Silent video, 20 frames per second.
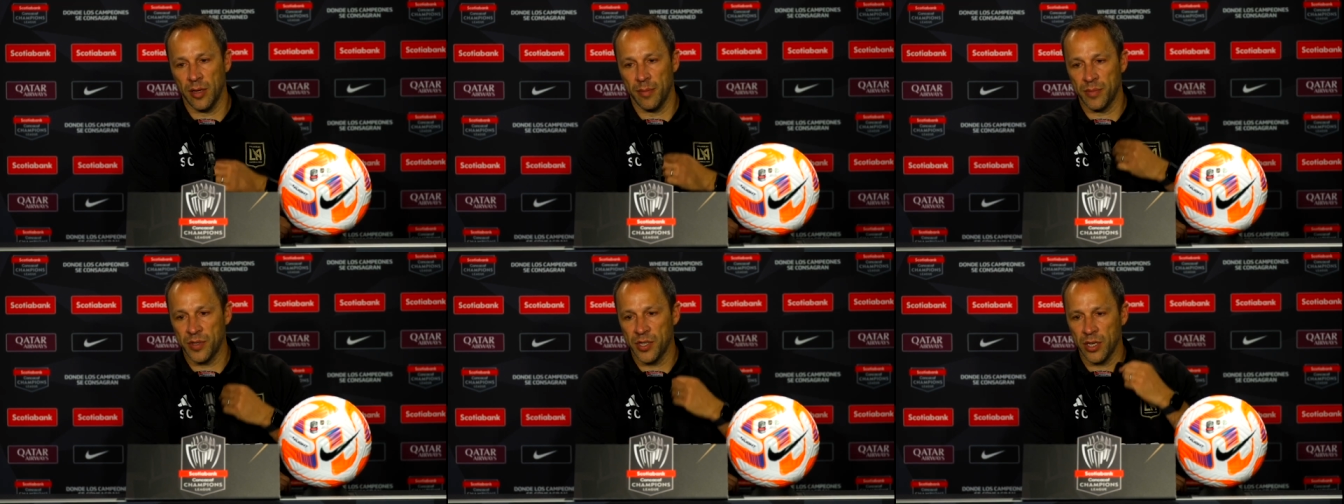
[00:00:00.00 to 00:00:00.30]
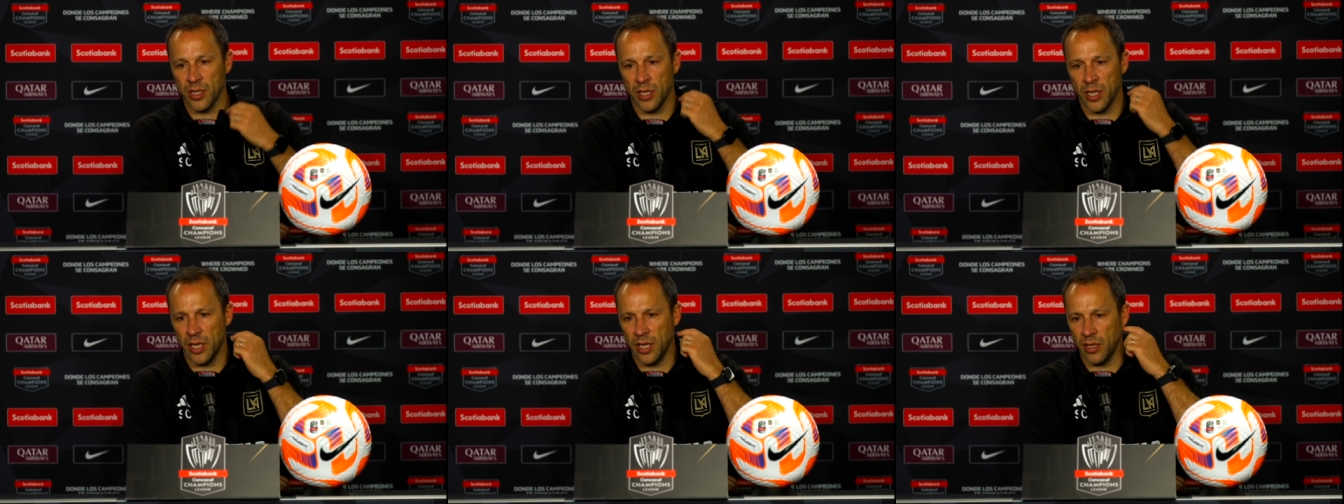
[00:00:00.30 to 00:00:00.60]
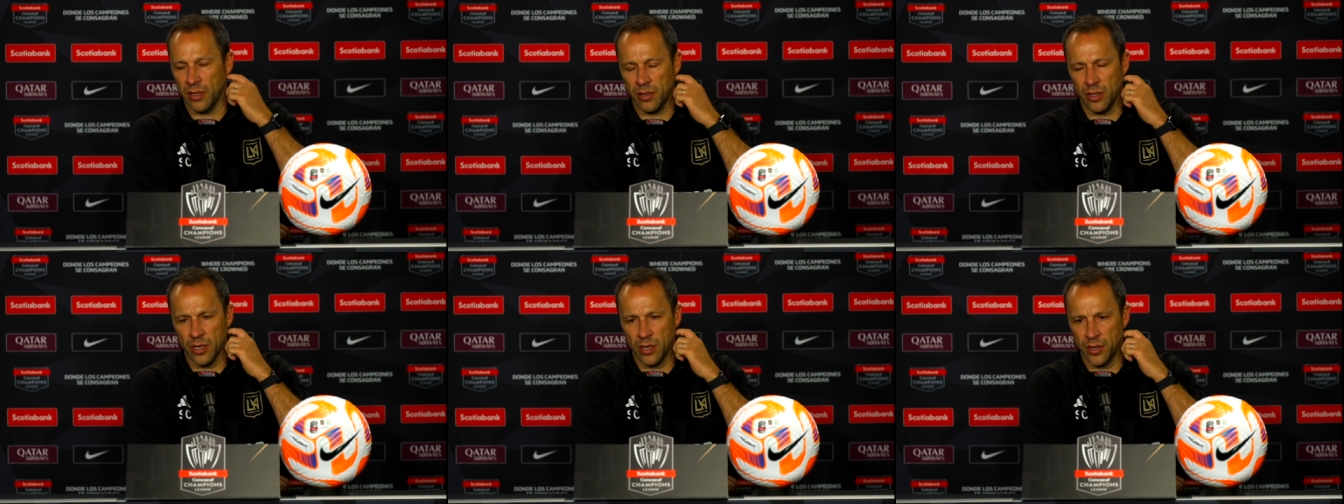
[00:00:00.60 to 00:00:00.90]

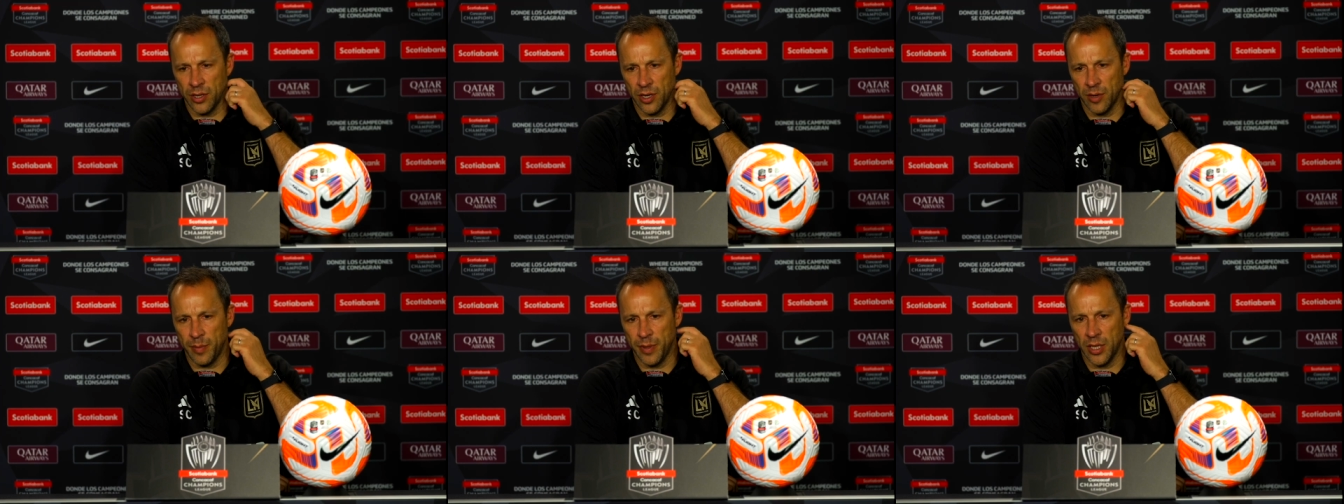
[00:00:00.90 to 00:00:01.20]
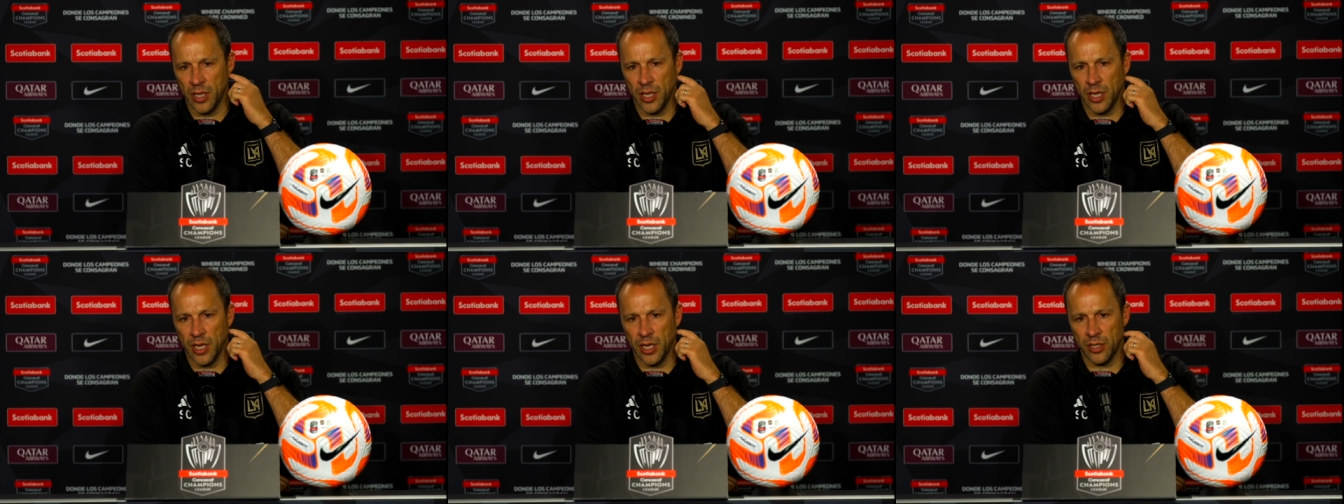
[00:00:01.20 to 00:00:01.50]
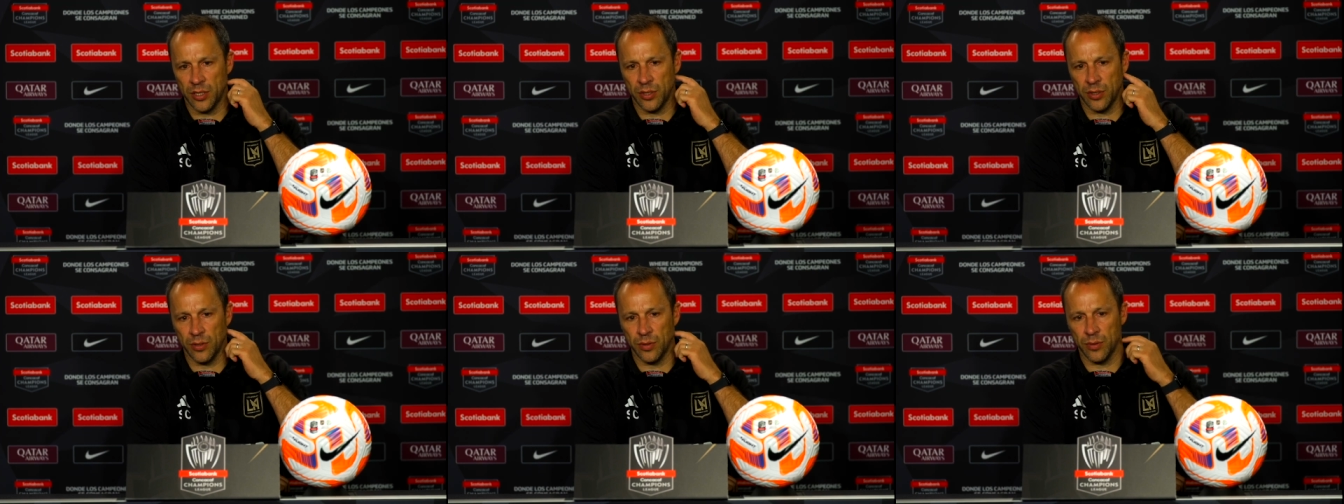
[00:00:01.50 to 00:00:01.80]
certainly, their ability
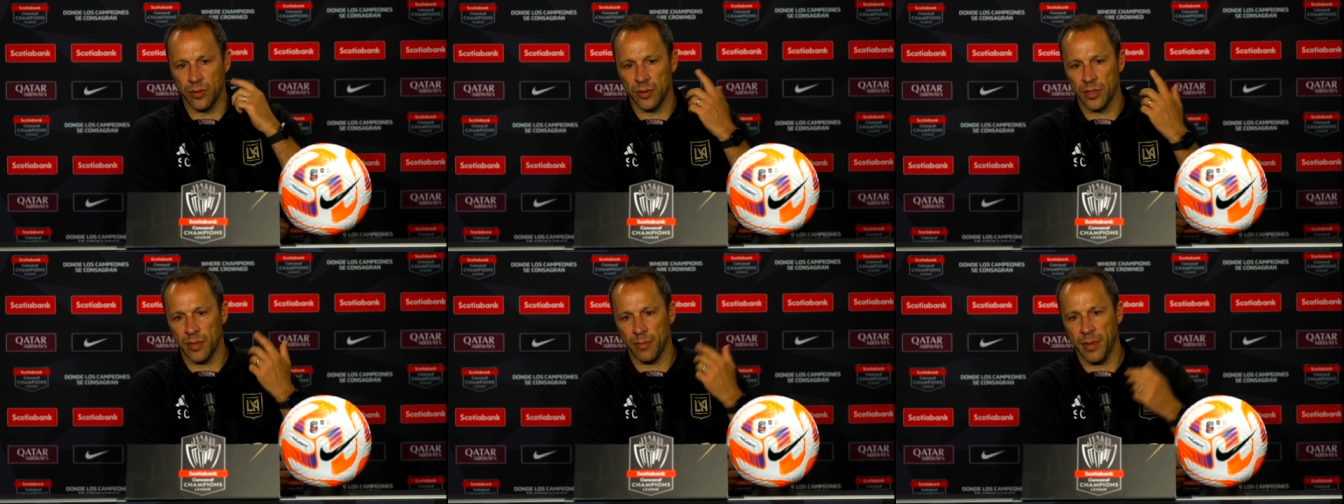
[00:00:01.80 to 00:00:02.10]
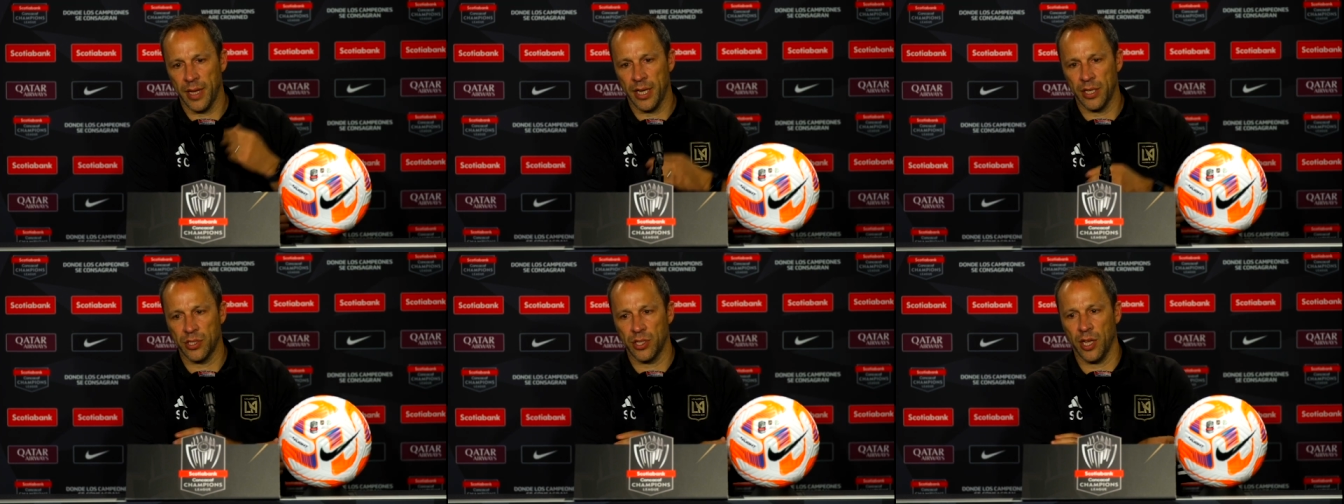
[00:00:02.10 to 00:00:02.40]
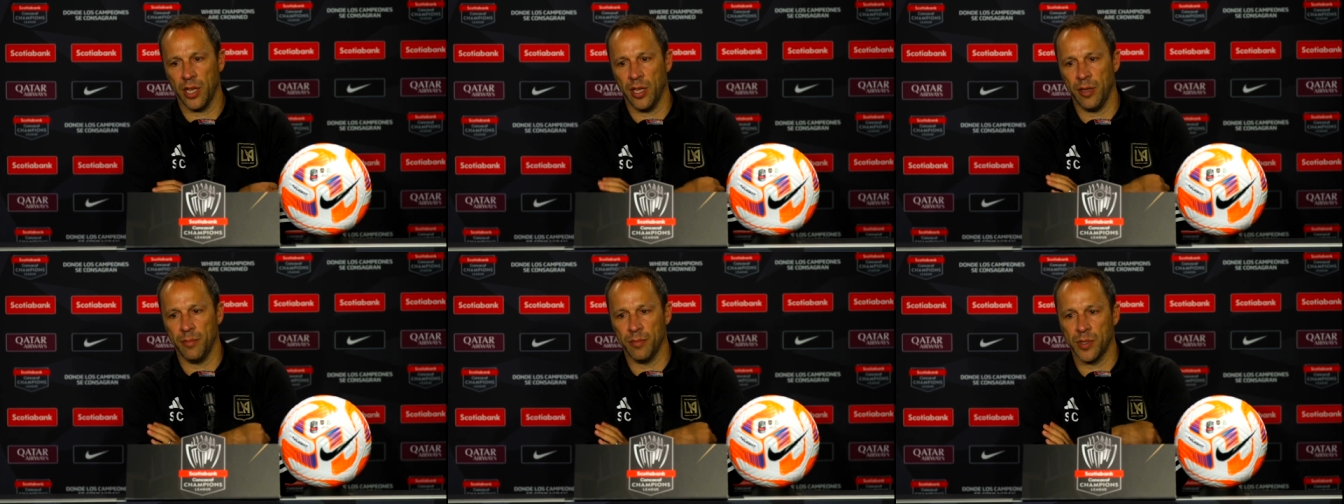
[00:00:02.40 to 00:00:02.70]
to manage
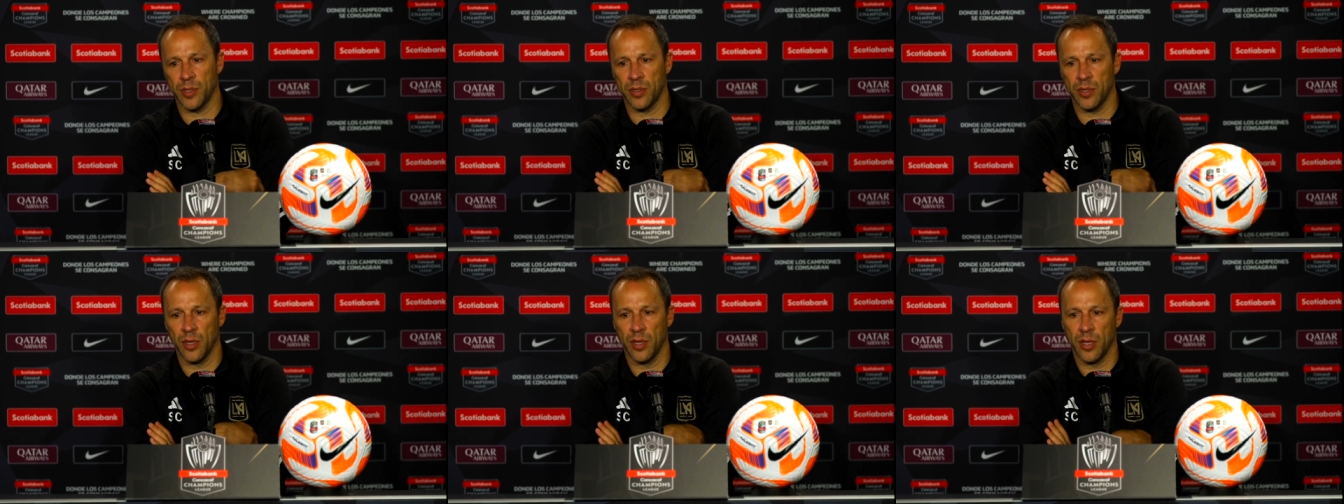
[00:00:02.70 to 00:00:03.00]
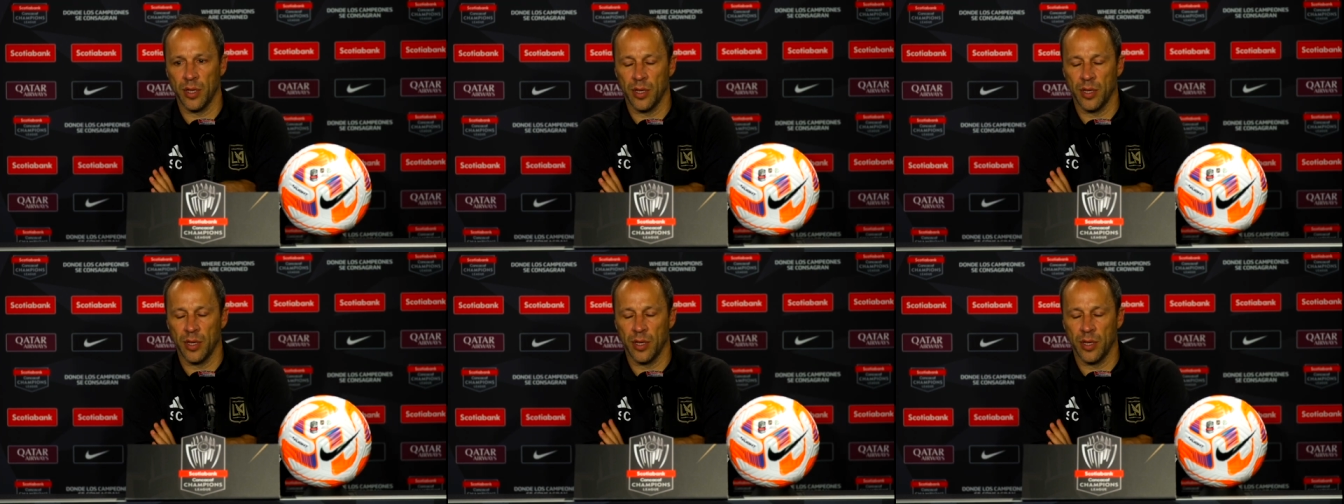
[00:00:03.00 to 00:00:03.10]
games,